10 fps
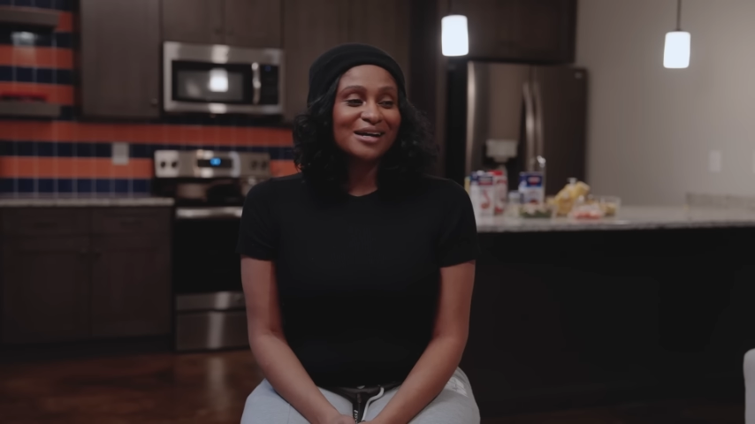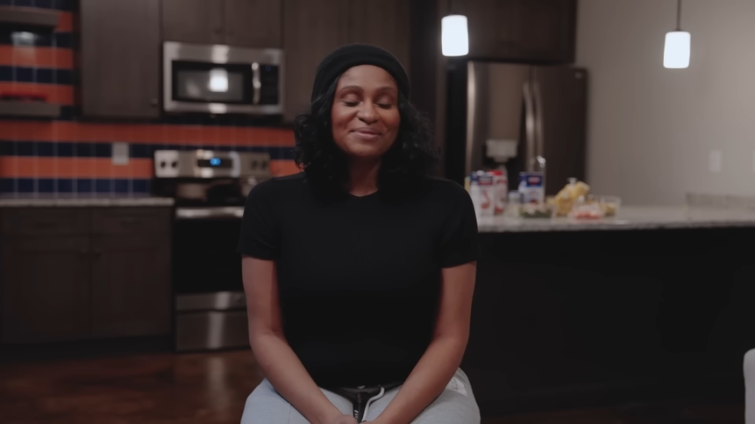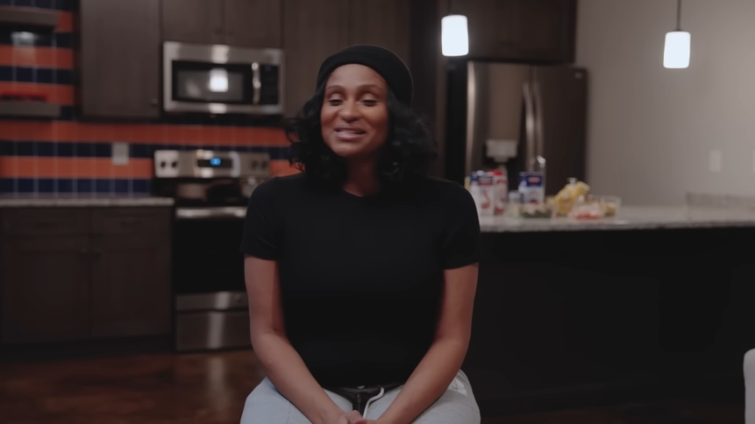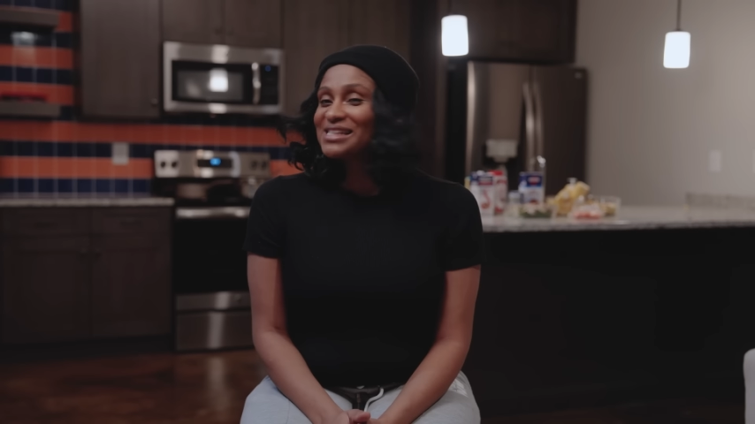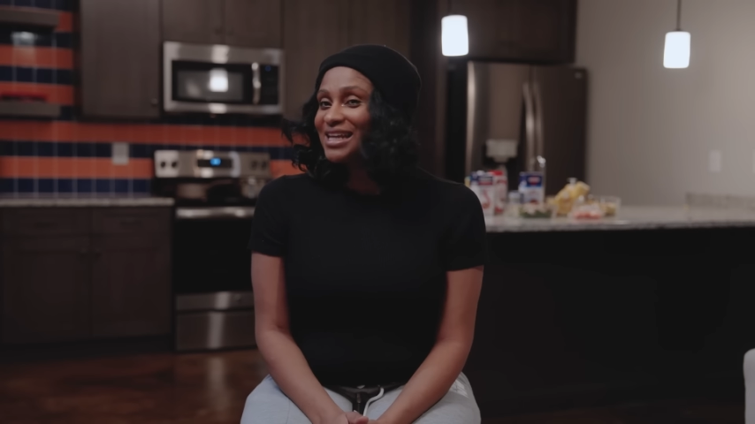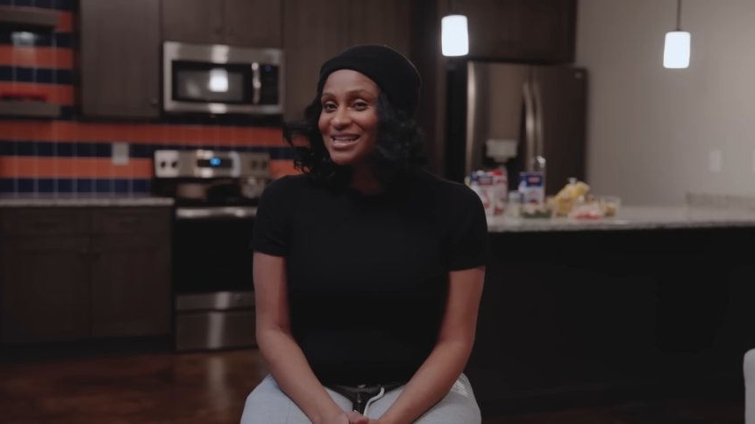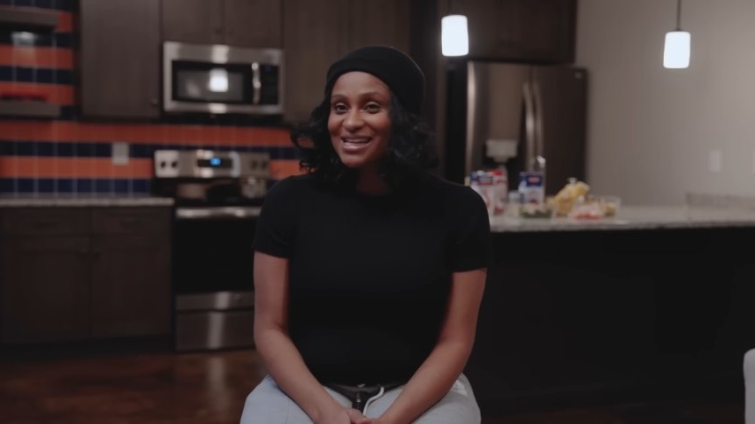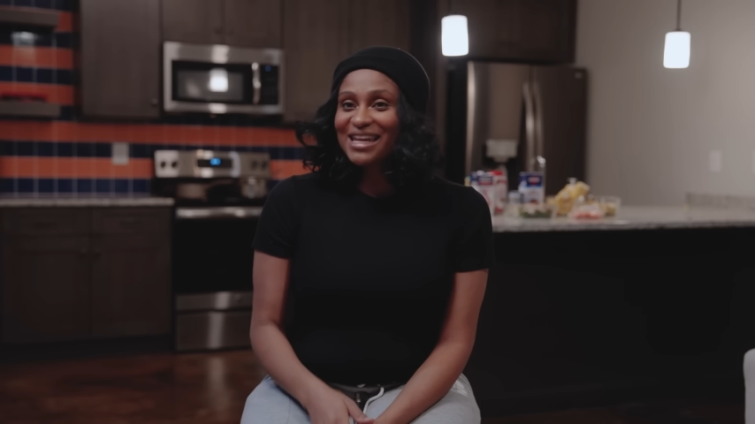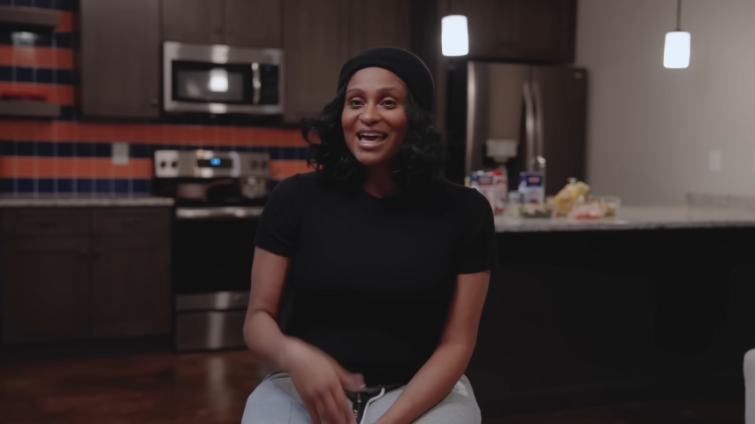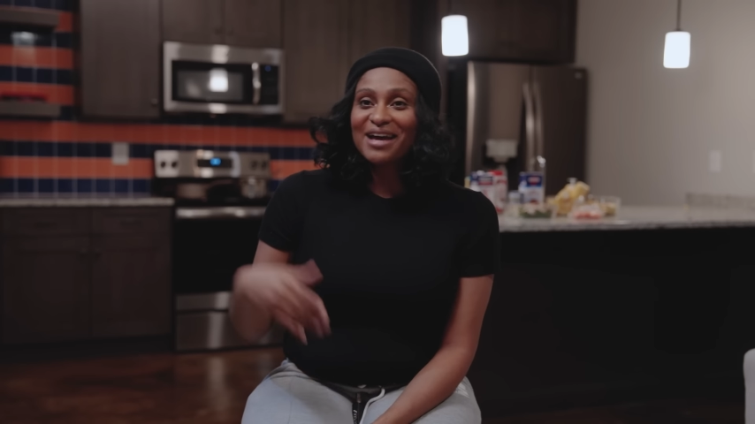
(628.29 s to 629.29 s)
He said
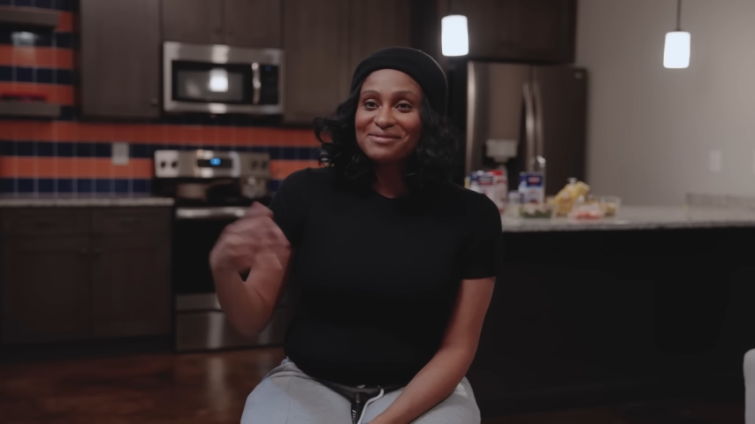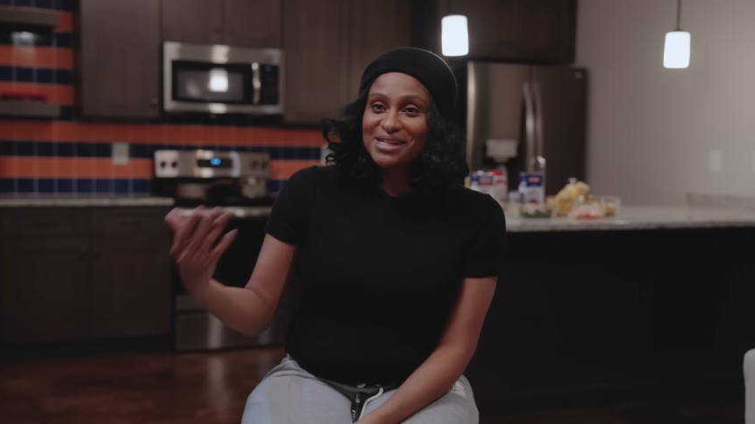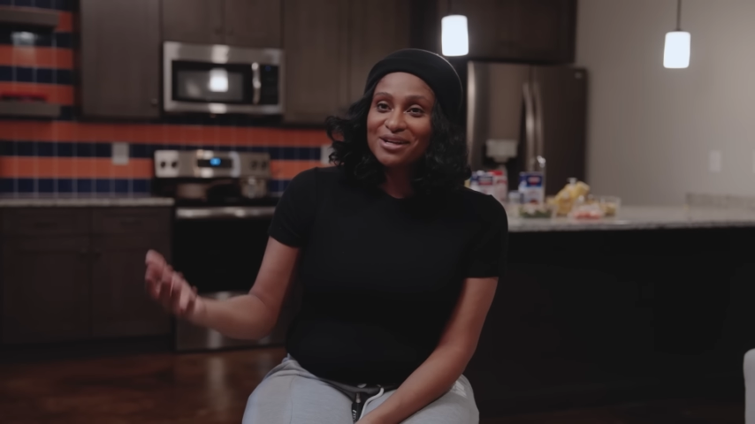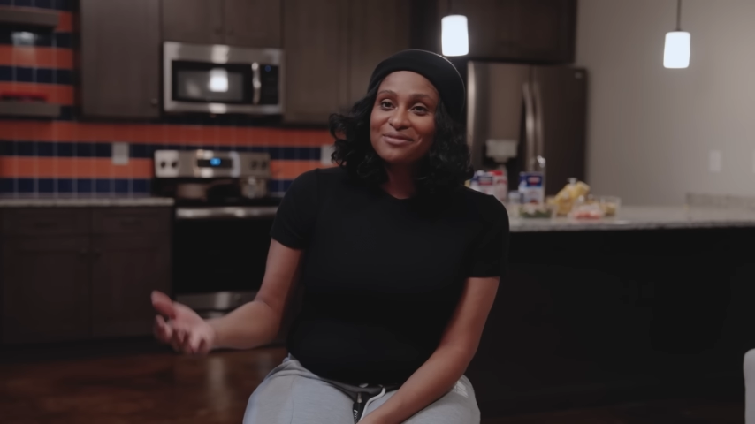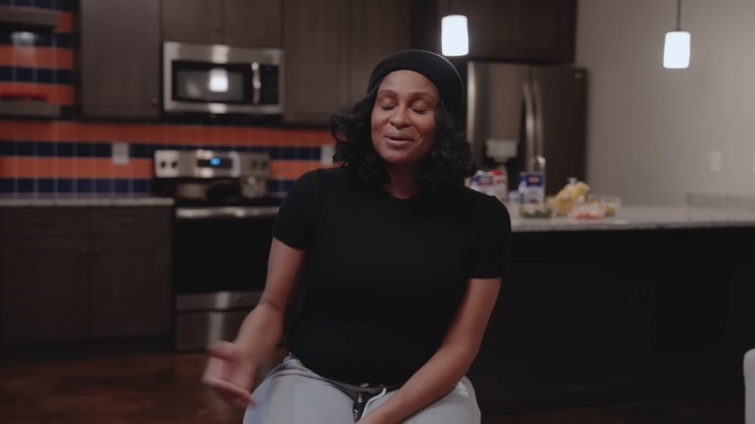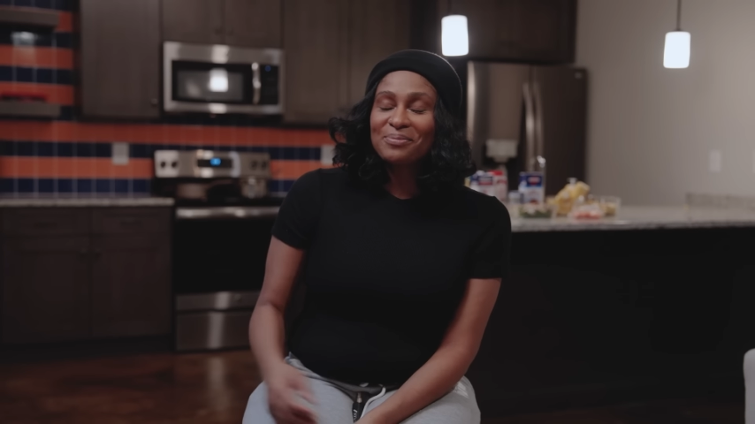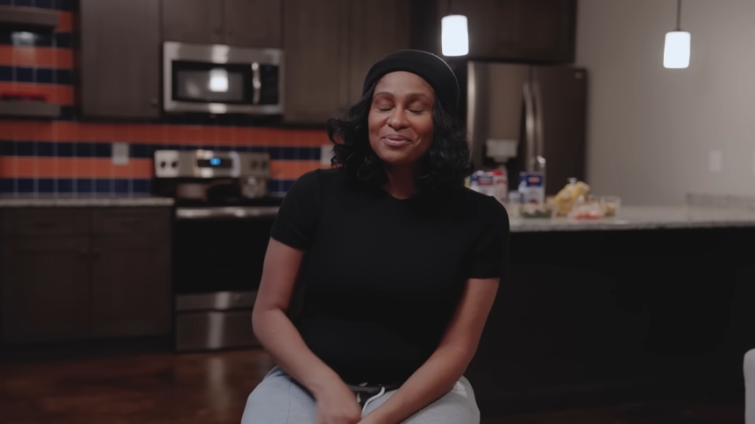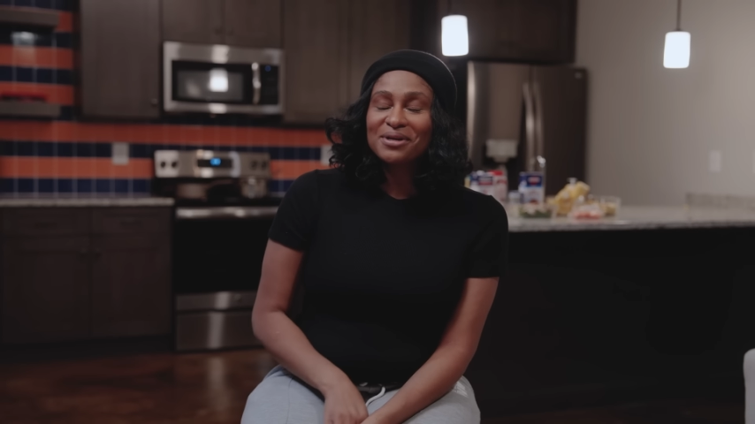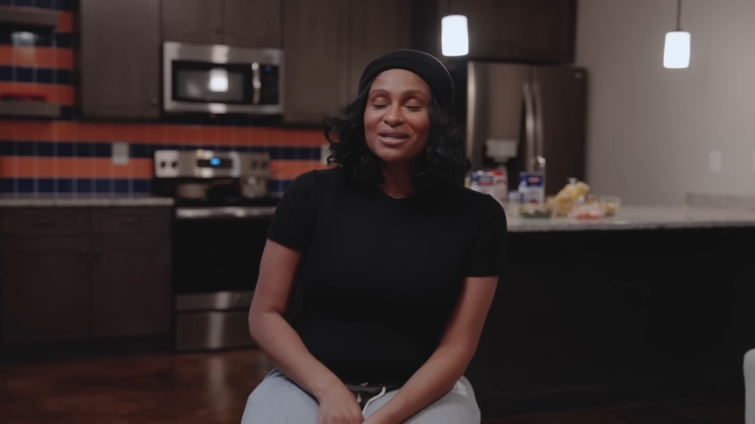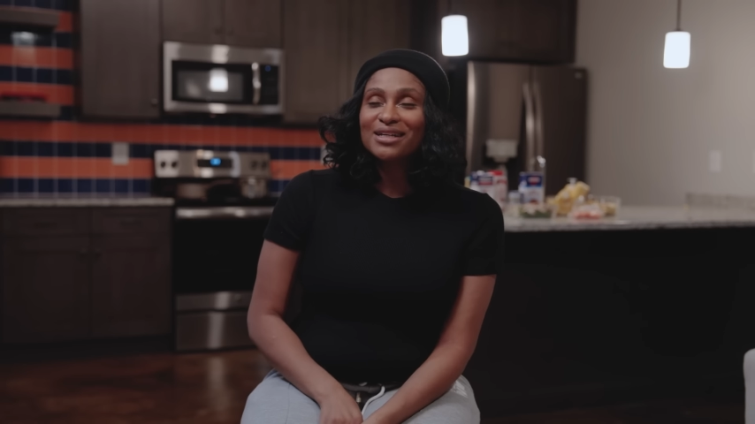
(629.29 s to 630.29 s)
he's gonna have Seraph help
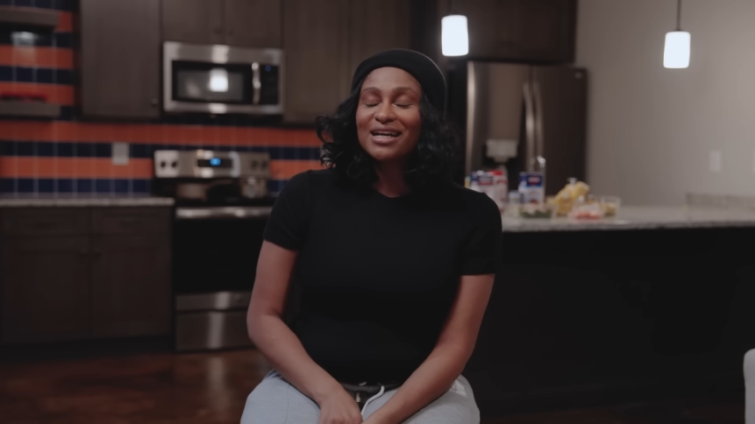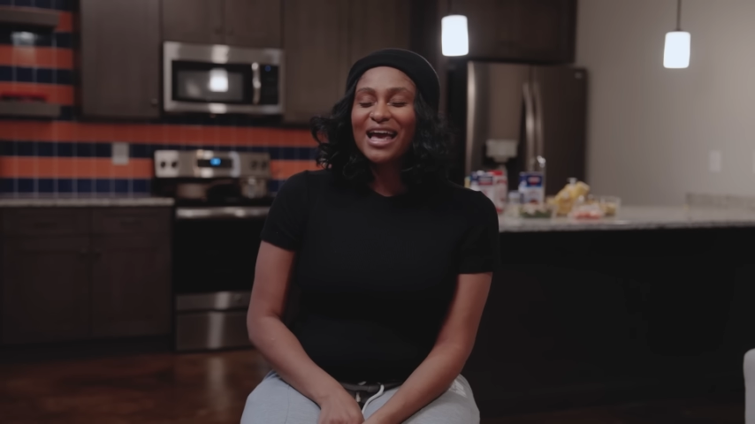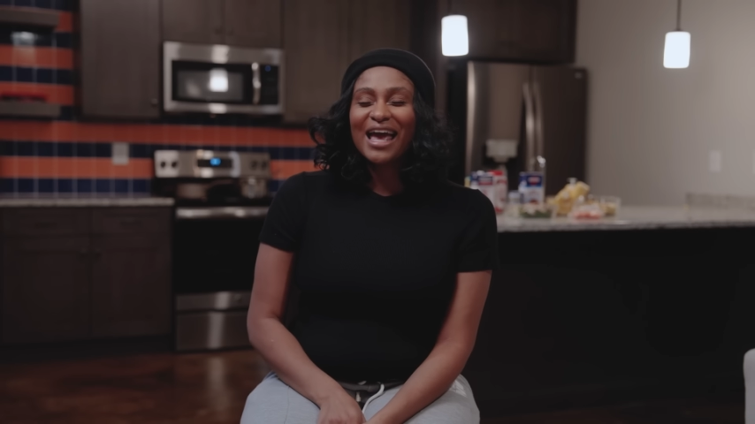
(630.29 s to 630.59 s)
him cook,